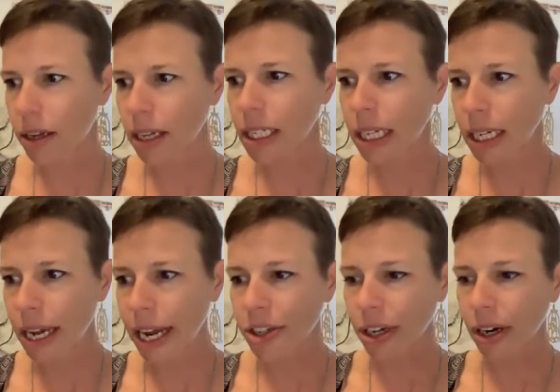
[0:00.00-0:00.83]
a,
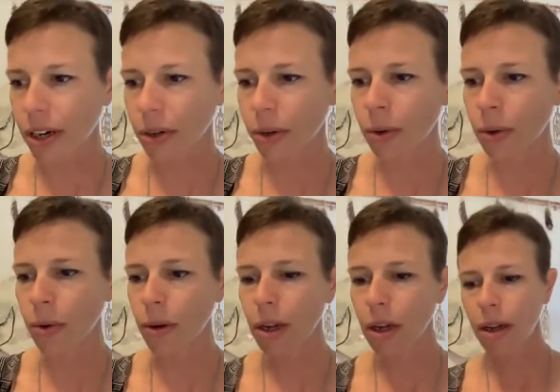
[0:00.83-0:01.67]
teenager
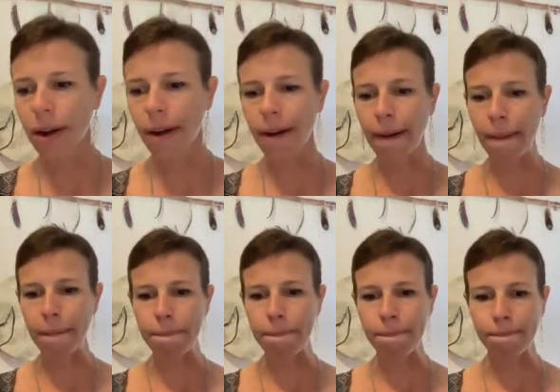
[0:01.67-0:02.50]
who
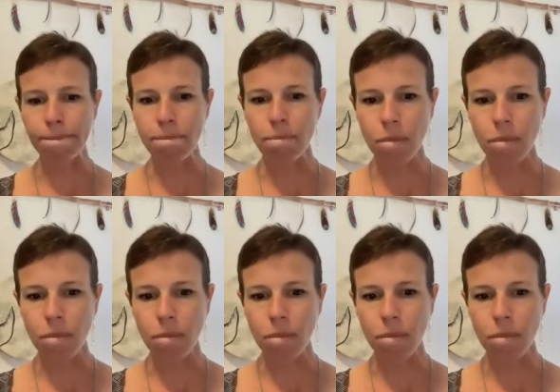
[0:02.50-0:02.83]
um,